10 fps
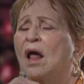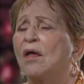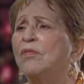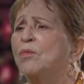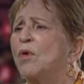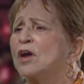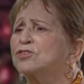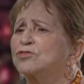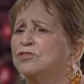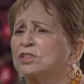
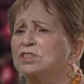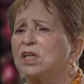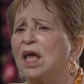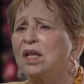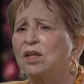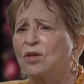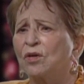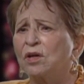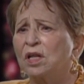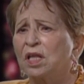Otherwise, you just stand and
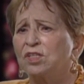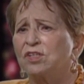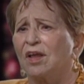look at each